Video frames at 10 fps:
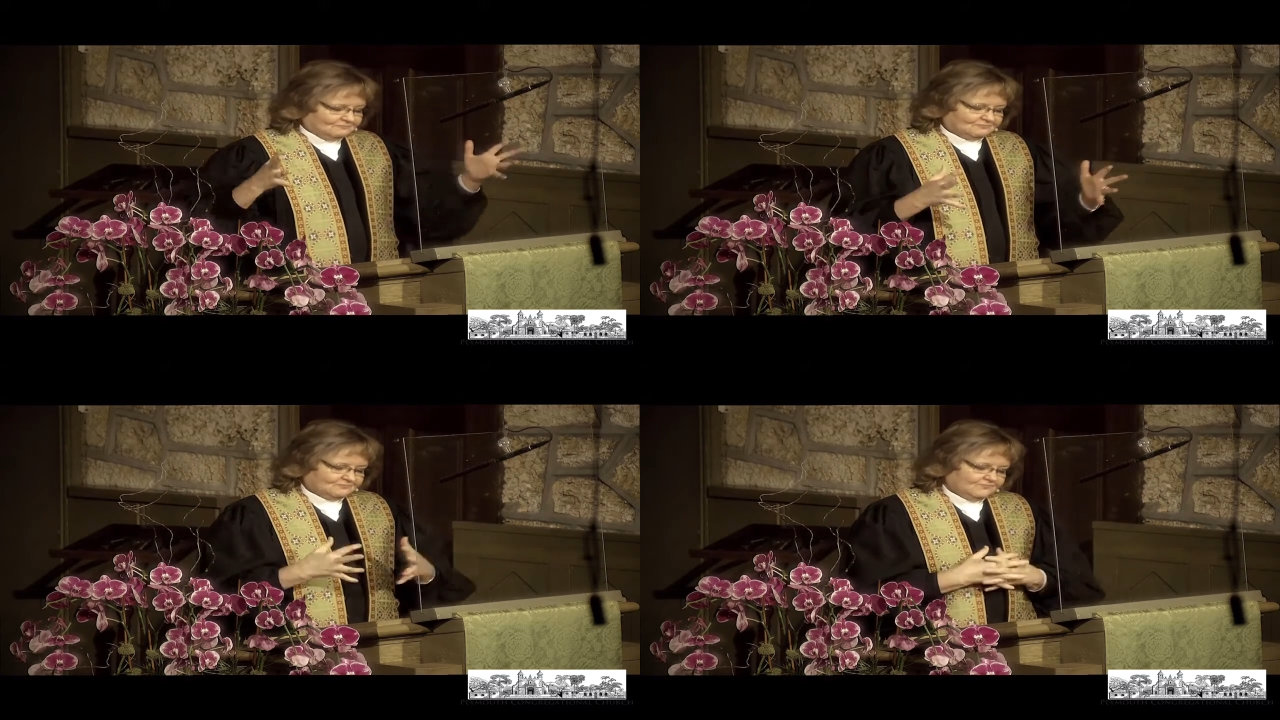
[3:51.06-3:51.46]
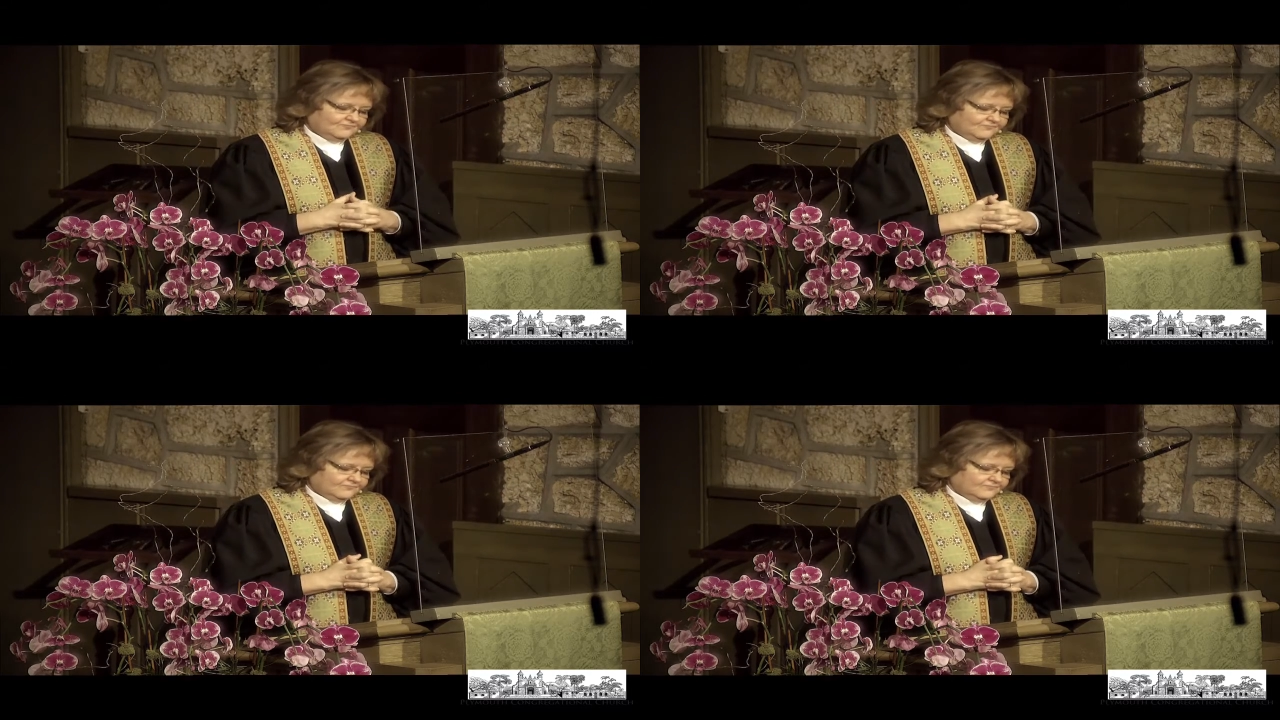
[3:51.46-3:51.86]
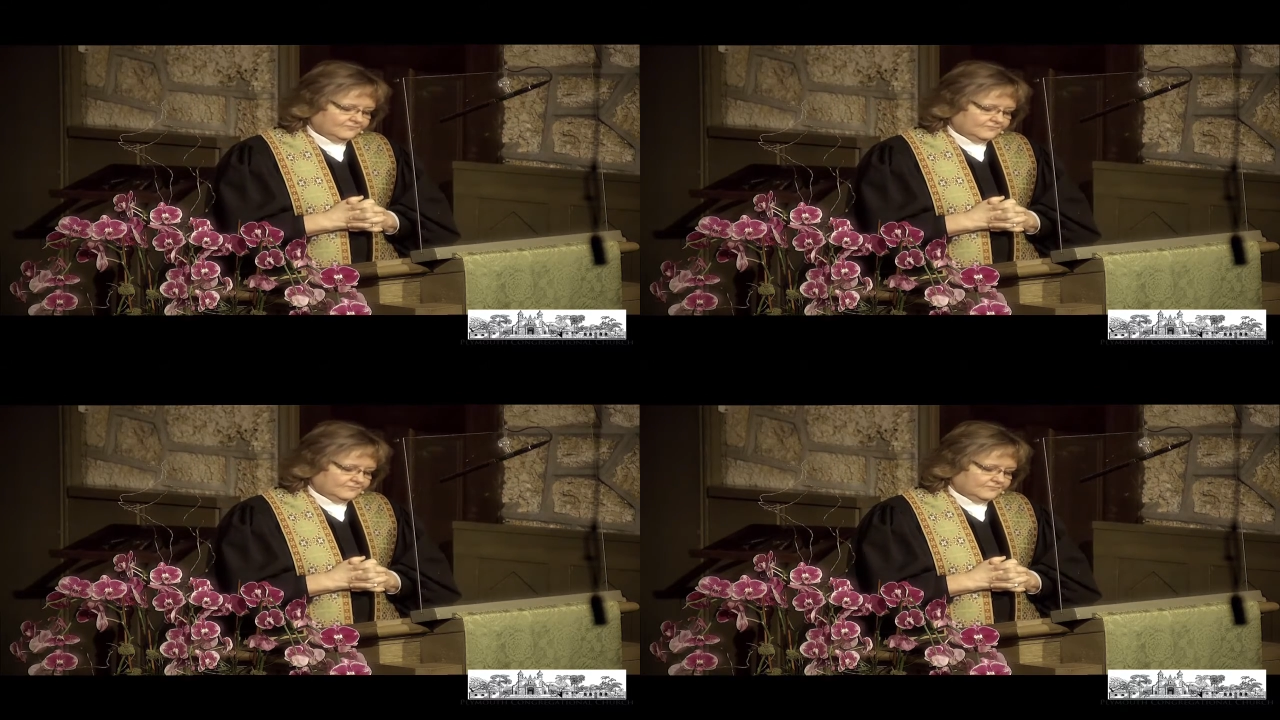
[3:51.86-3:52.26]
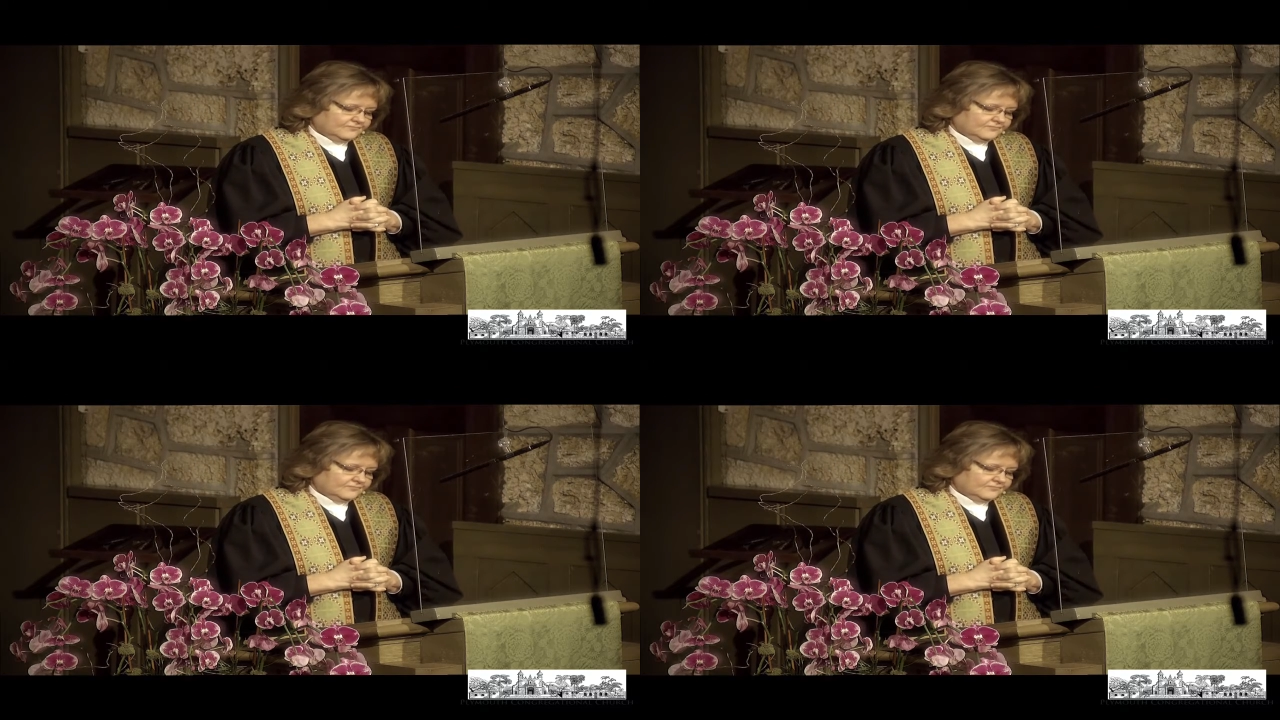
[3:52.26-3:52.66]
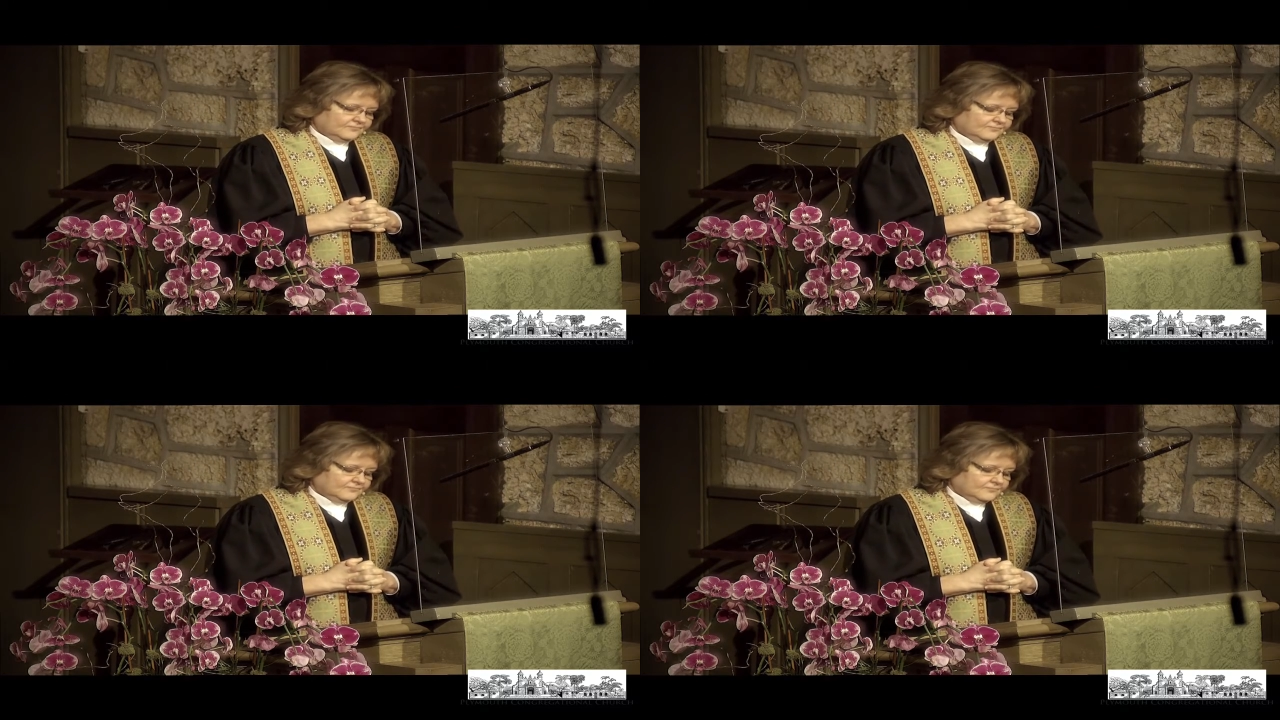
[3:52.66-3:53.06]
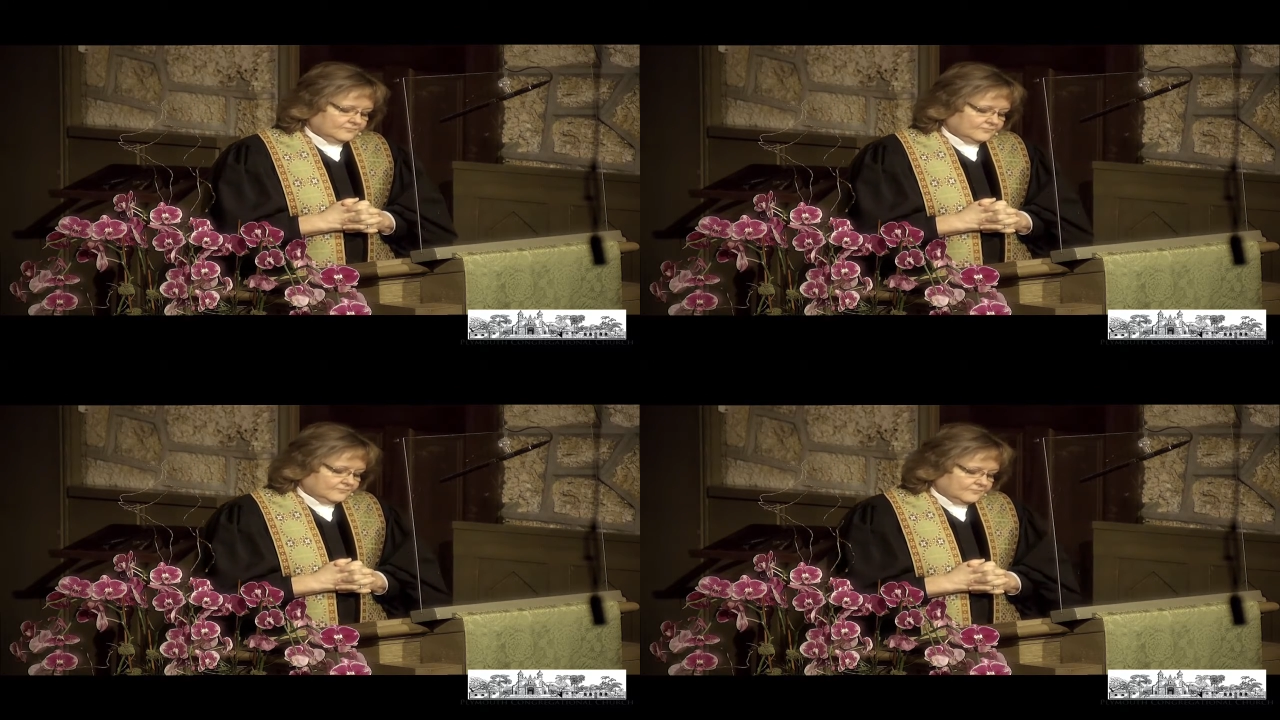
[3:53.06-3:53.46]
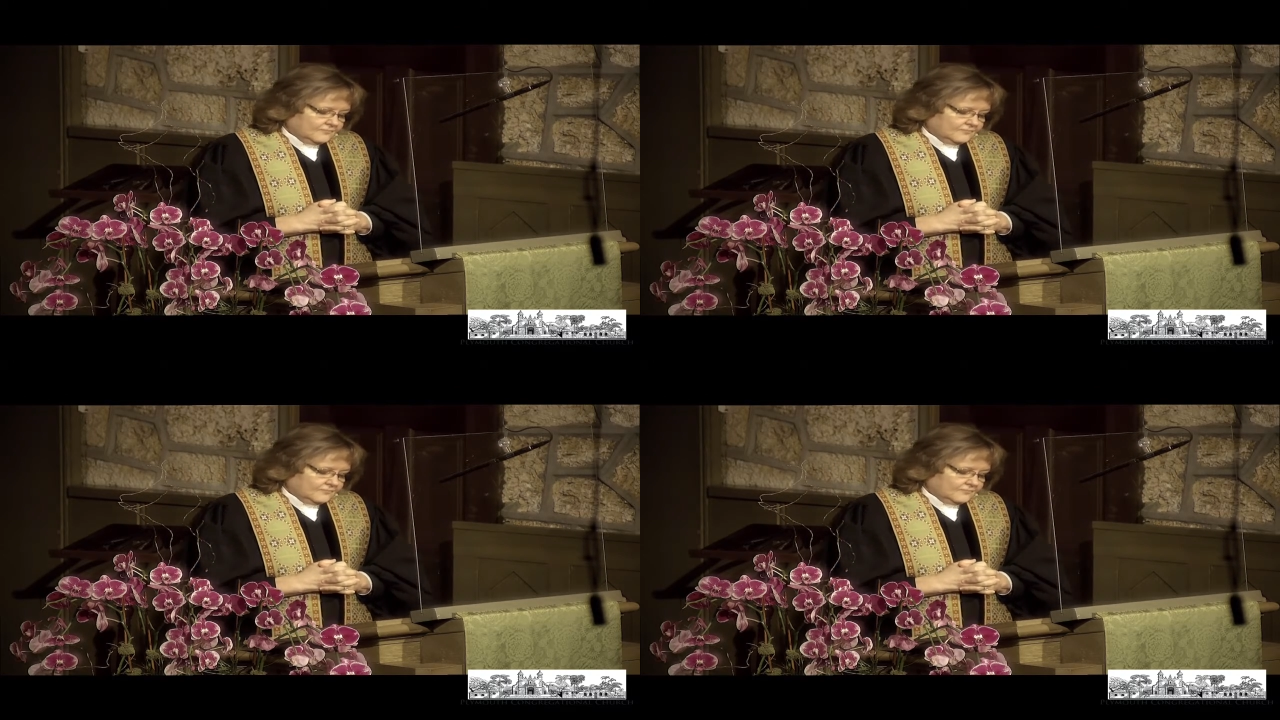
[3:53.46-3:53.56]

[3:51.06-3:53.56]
Nothing is said.